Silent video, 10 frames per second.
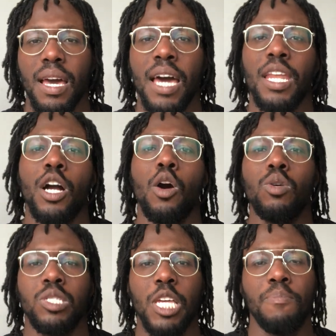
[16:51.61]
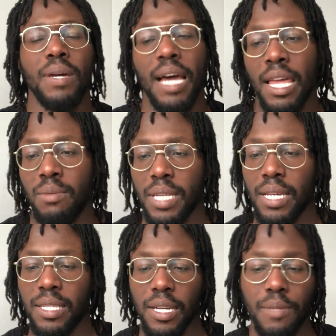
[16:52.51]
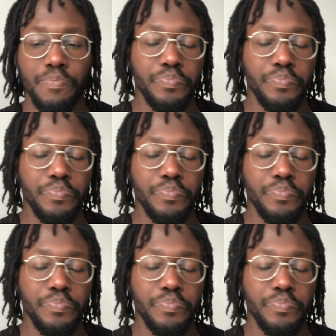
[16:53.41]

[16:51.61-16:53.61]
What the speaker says: And then go sleep and that. You know what I'm saying to you?